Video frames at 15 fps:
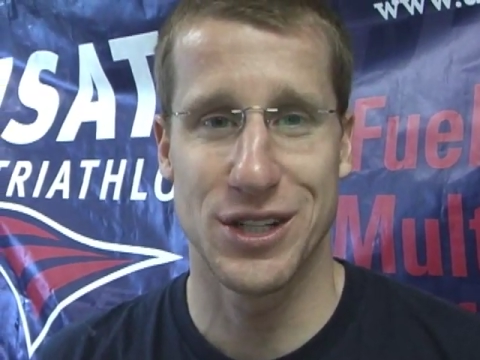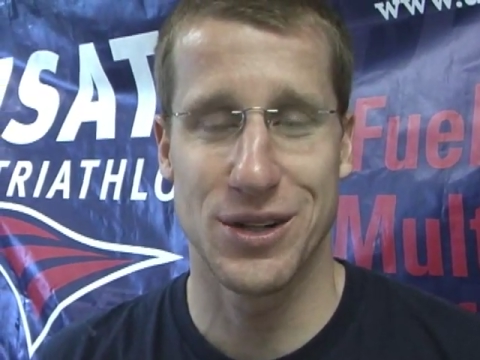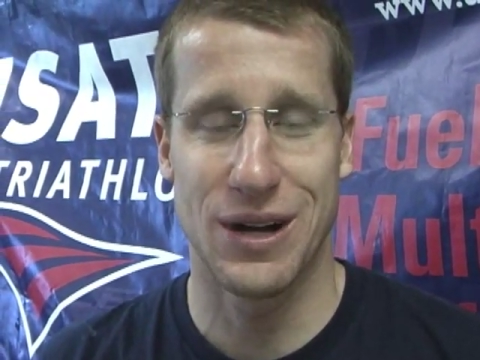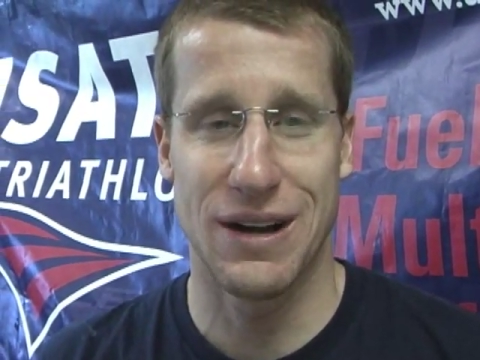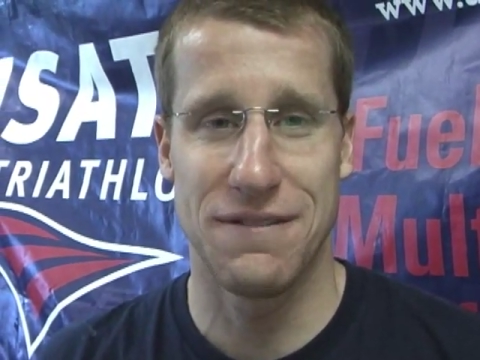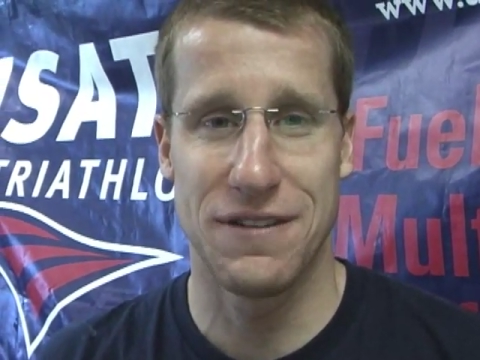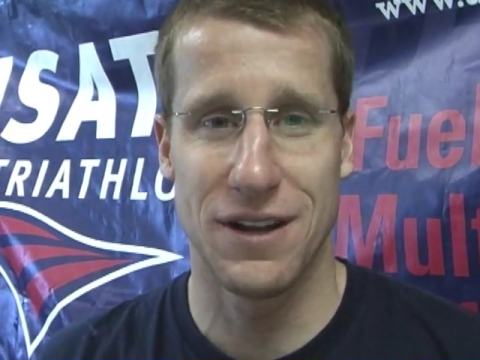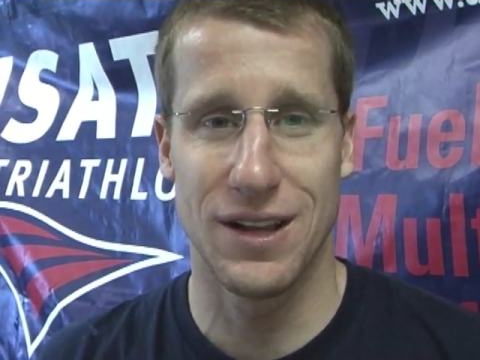You
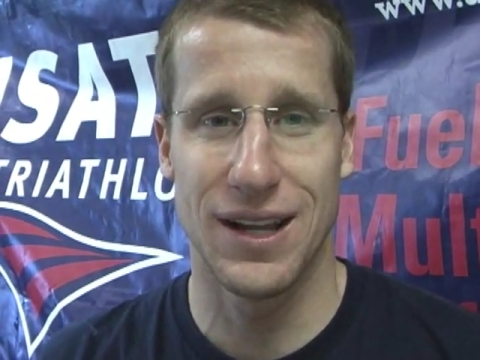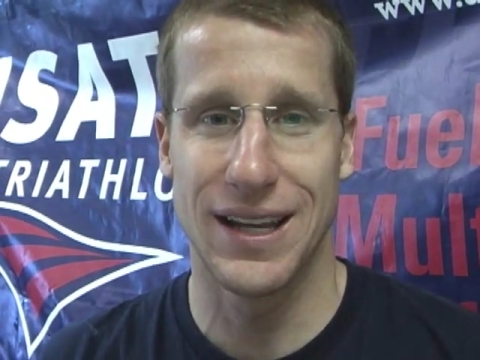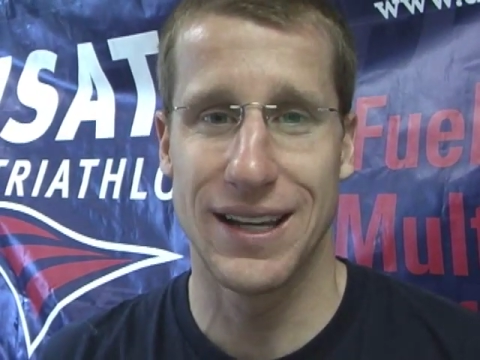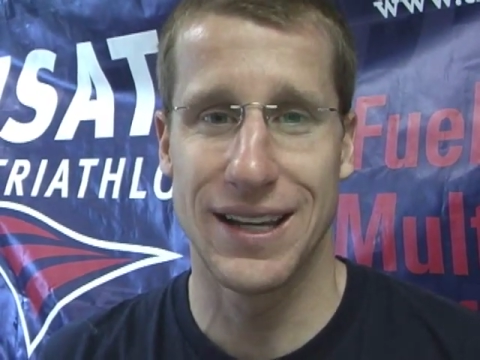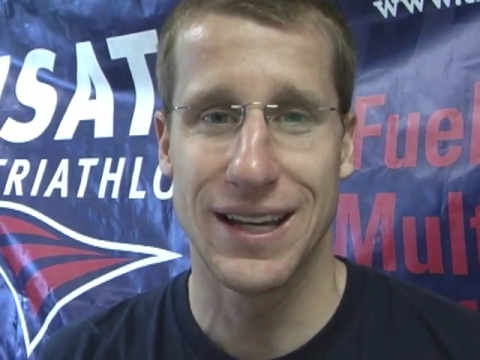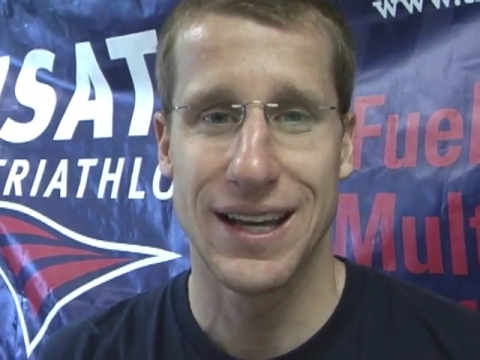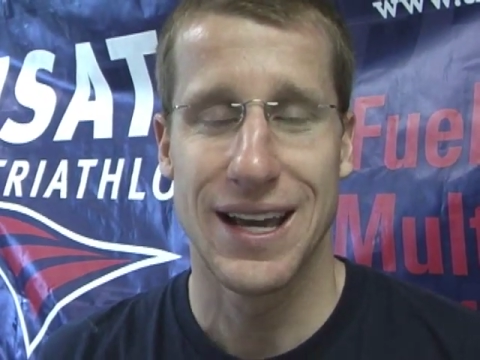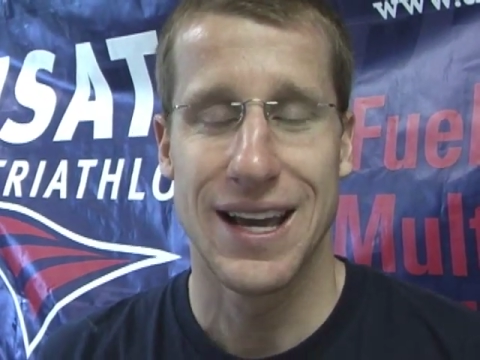know, I felt
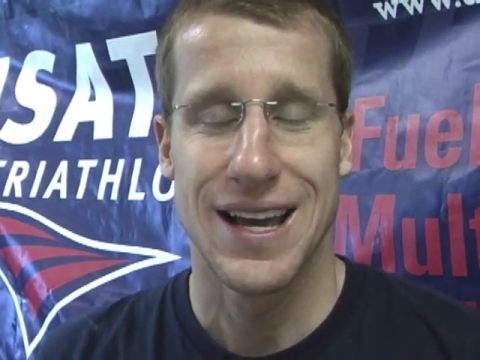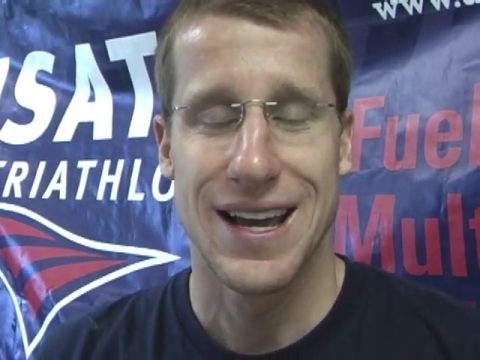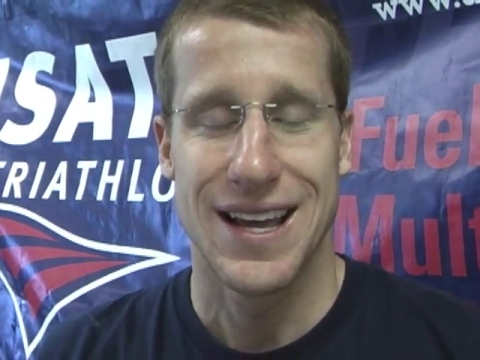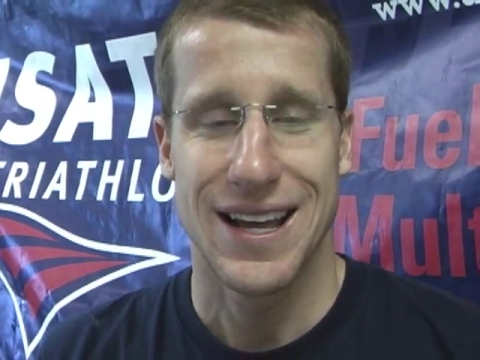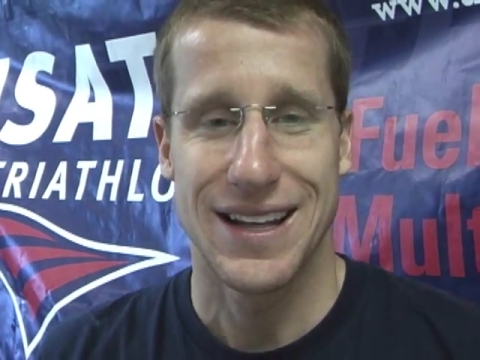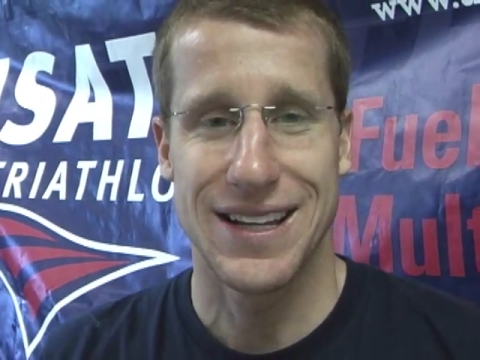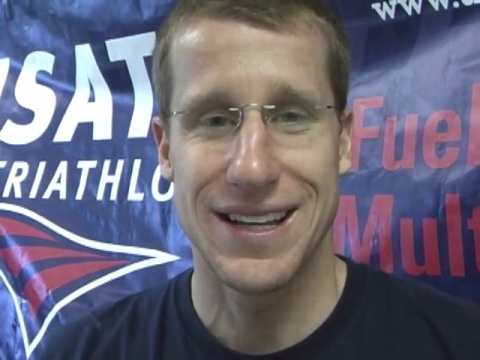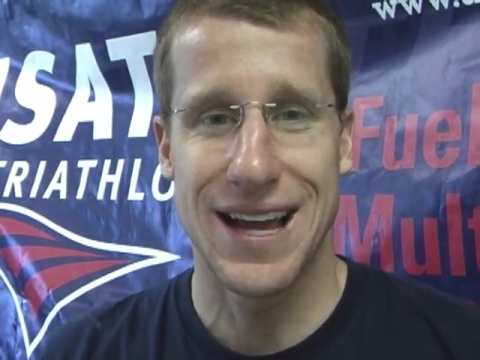like
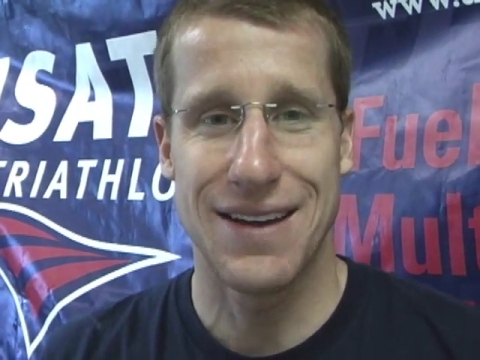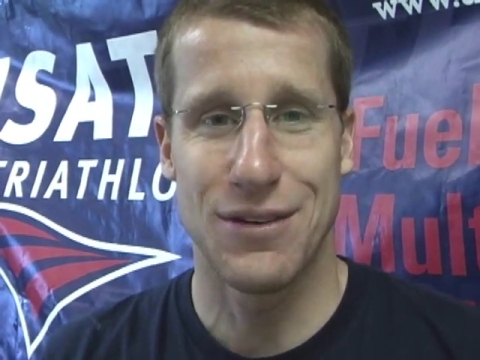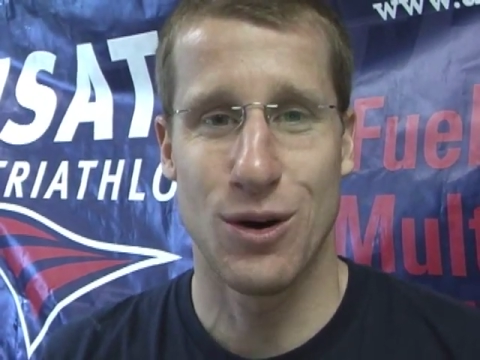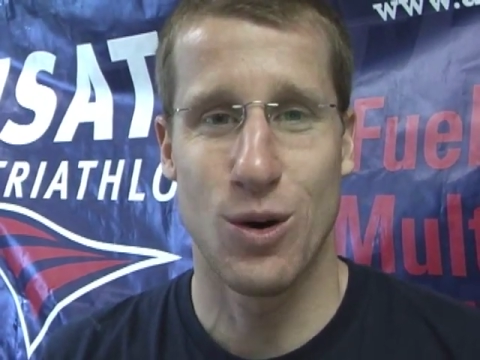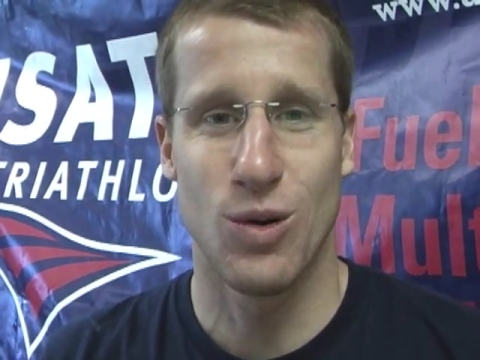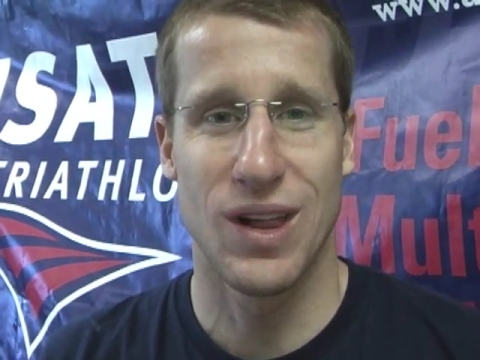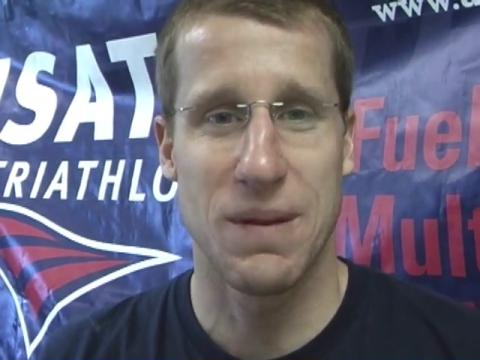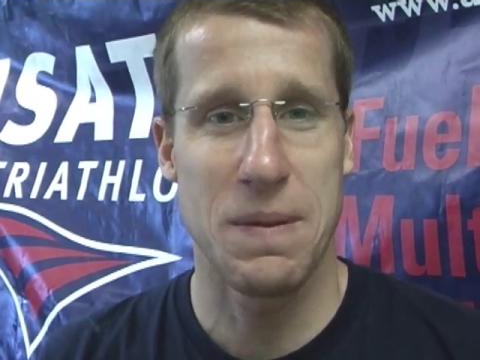I didn't have a
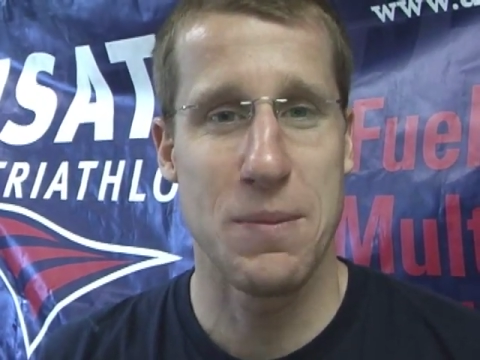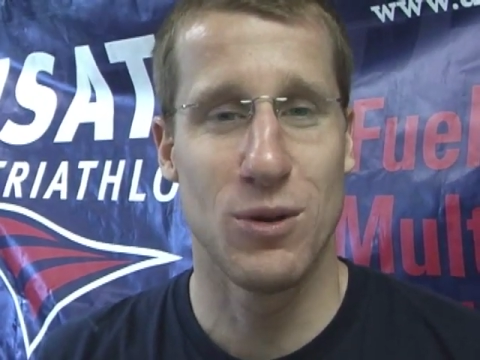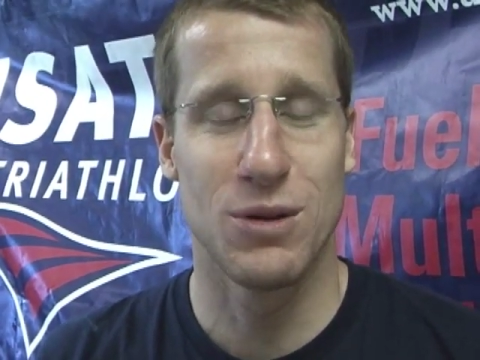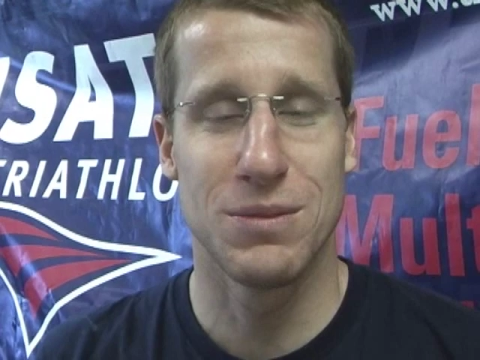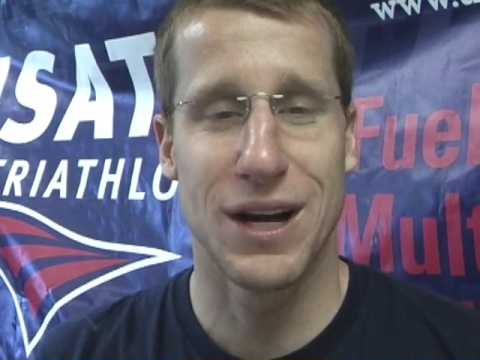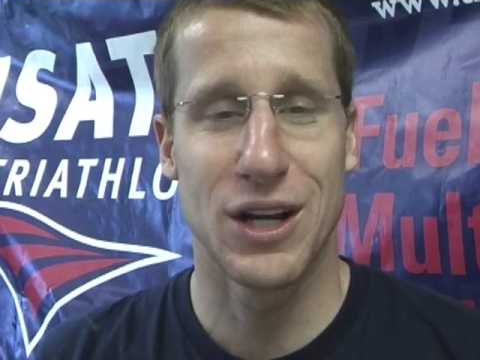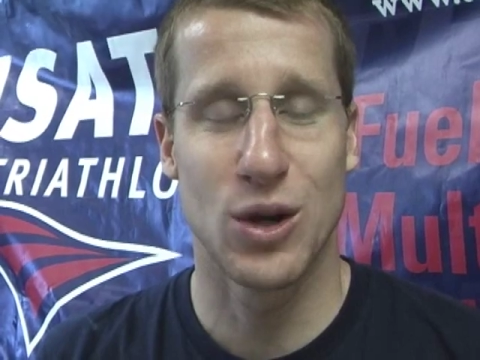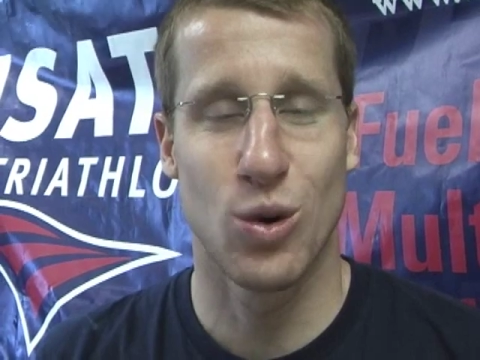whole lot of people
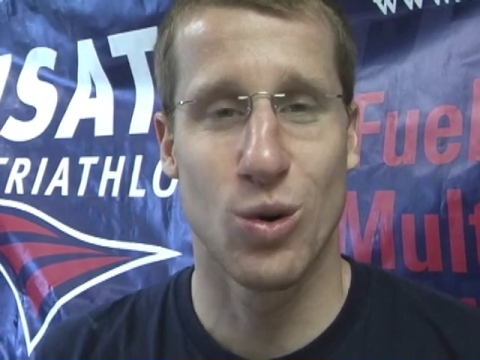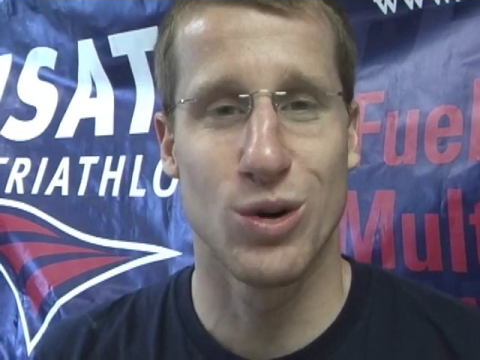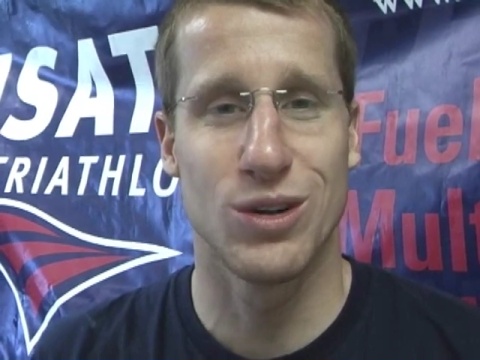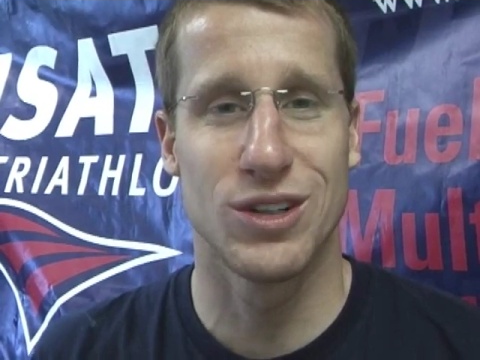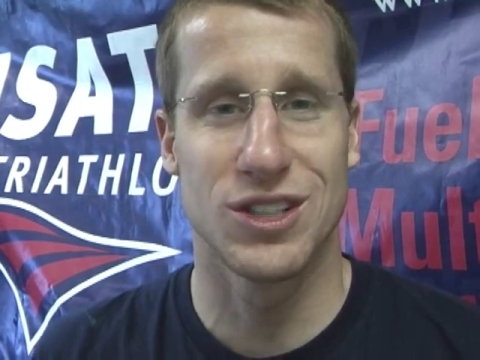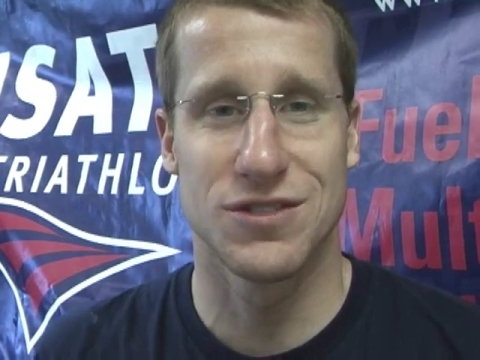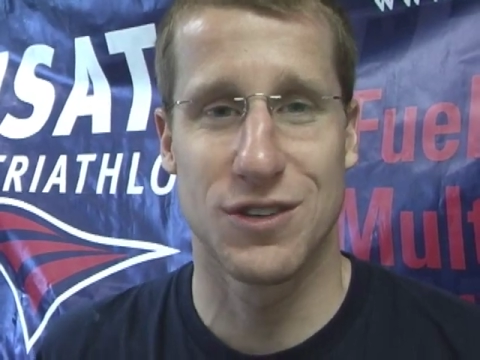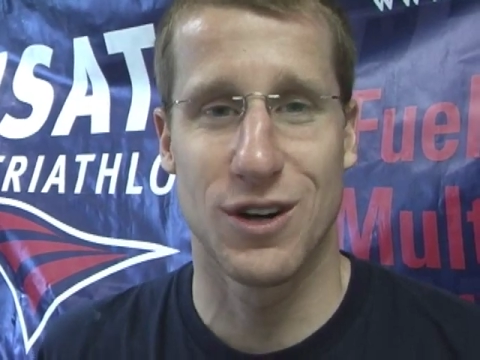in my
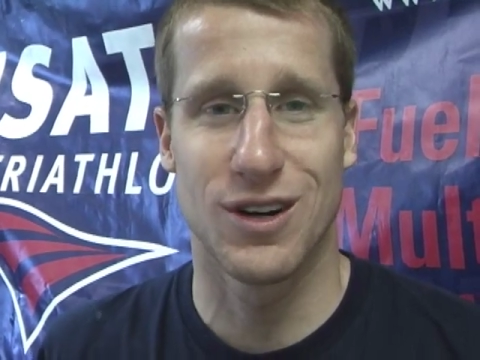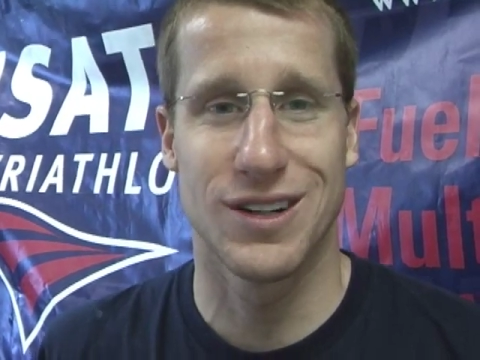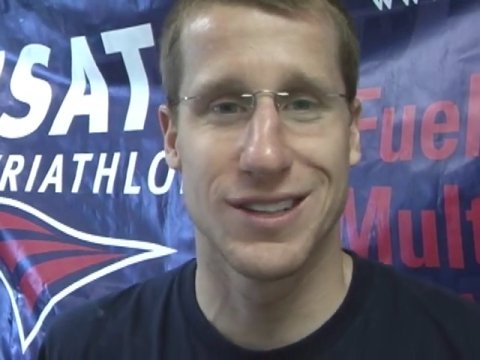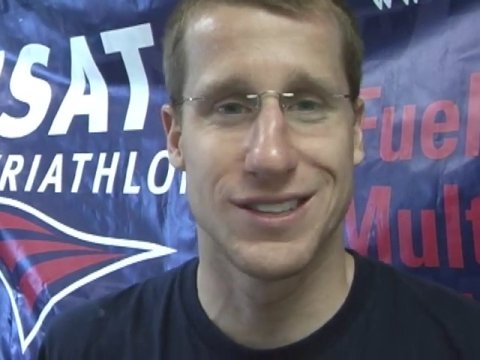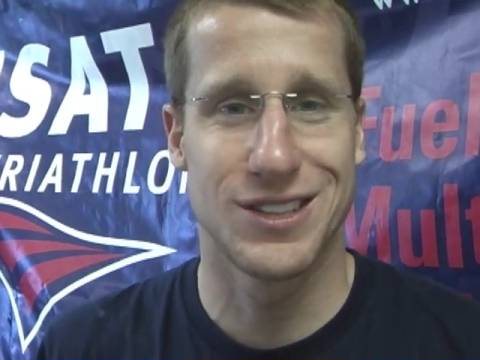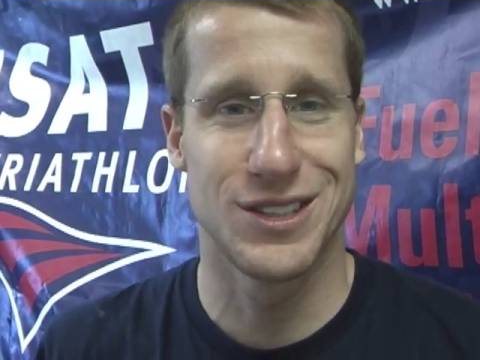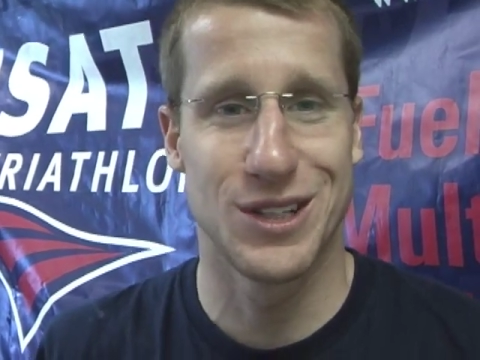corner as far as,